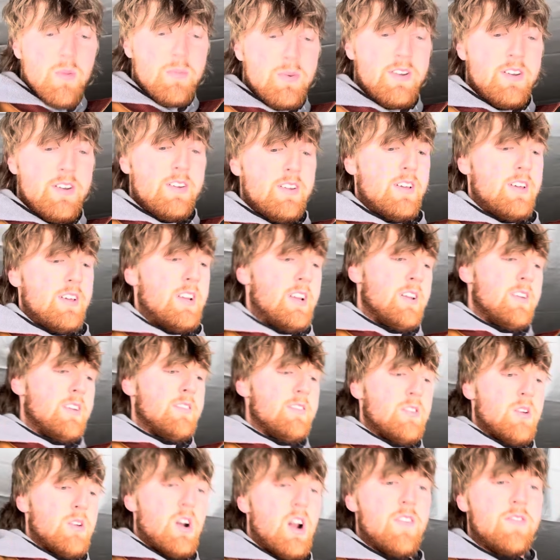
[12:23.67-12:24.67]
and
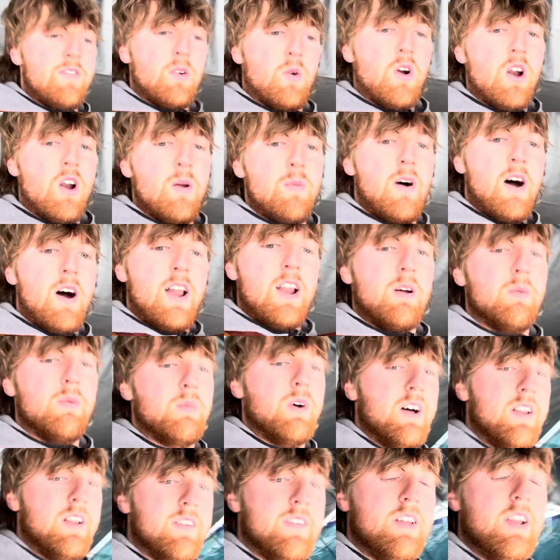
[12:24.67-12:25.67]
don't have to worry about it.
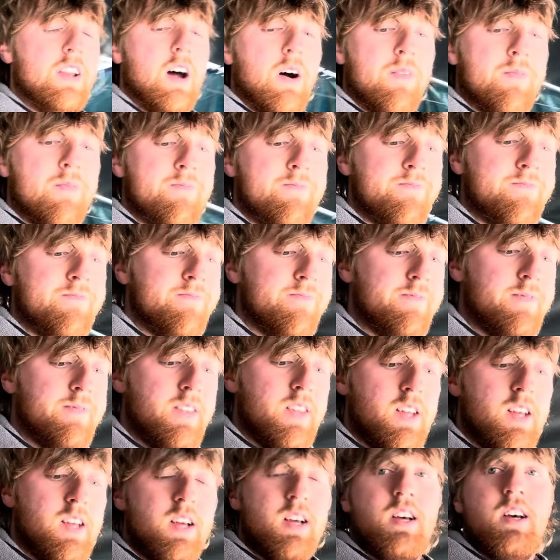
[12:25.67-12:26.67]
But, you know,
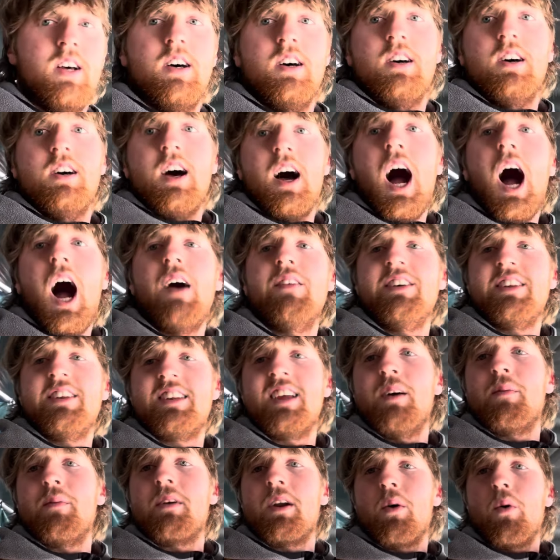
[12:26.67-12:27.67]
obviously
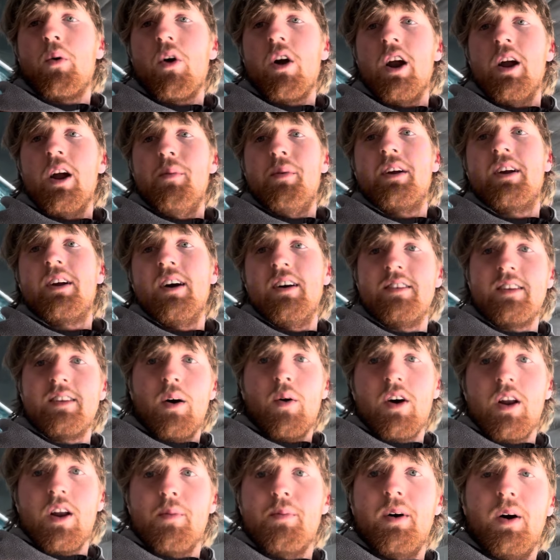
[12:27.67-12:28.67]
I'm going to worry because I
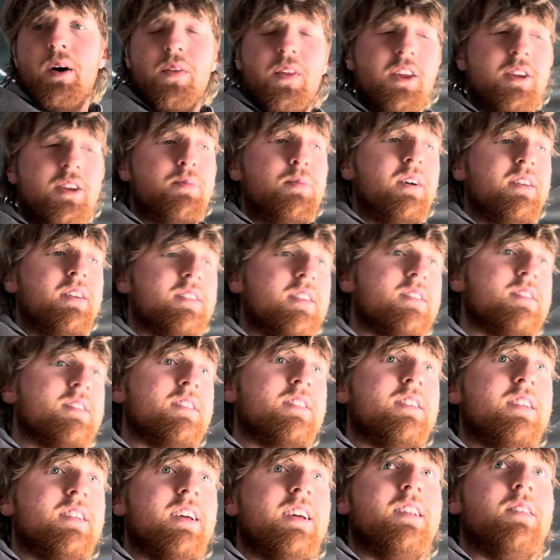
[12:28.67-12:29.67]
want to build this business
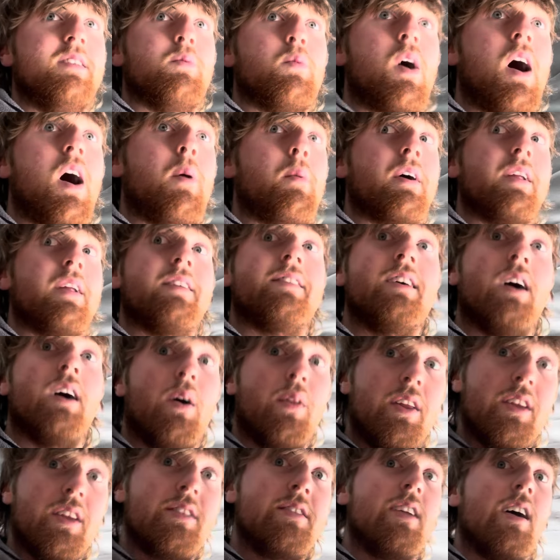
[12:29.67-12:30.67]
and I want to sell
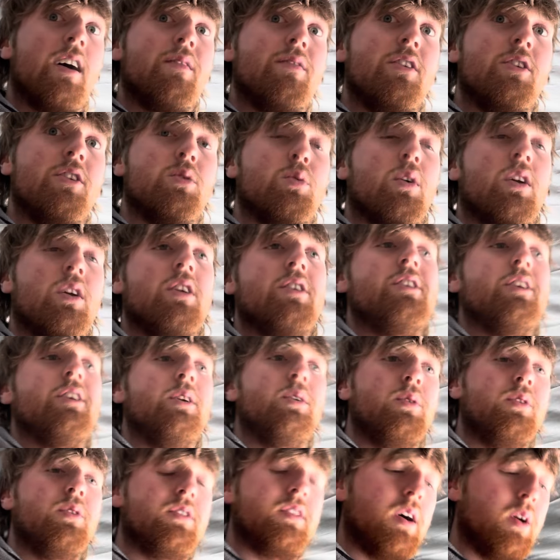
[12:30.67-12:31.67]
this stuff this winter
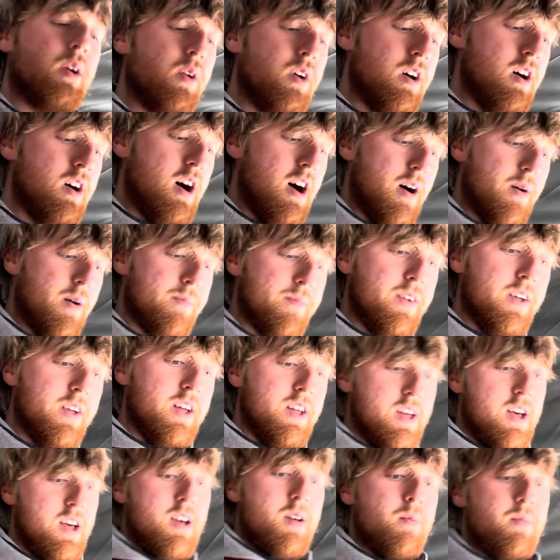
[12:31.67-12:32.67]
too. So,
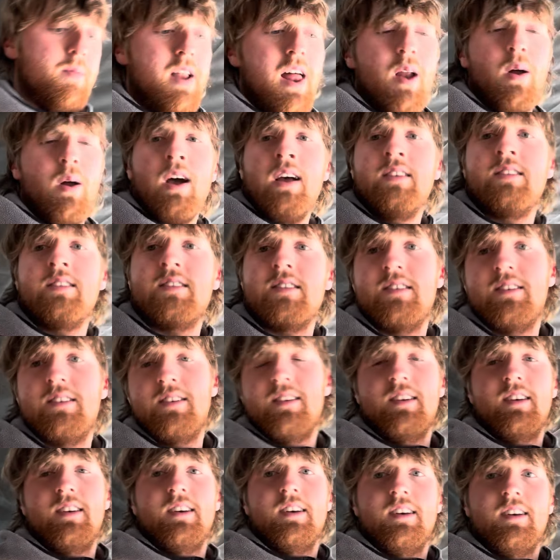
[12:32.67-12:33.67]
but anyways,
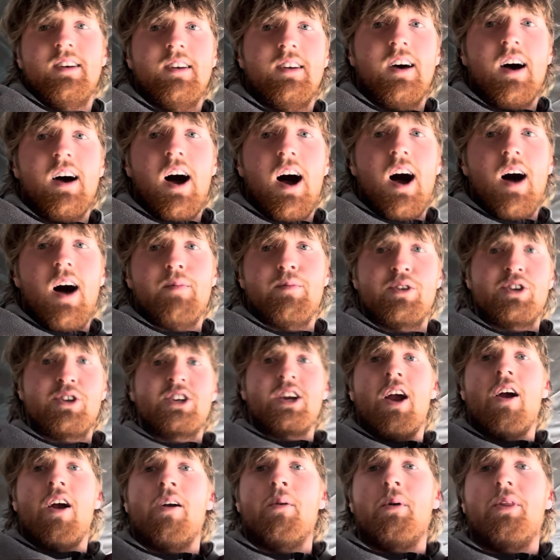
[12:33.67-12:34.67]
I'm just
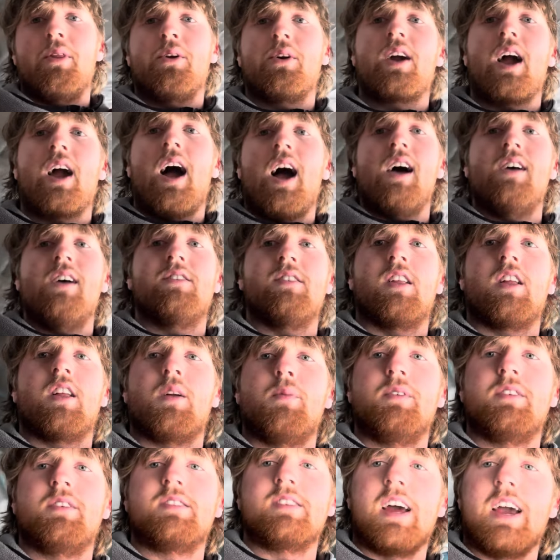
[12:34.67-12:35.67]
sharing with you guys a little
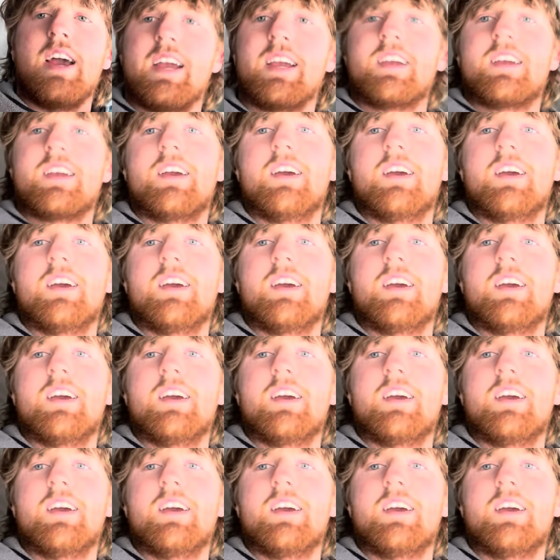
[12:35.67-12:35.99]
mistake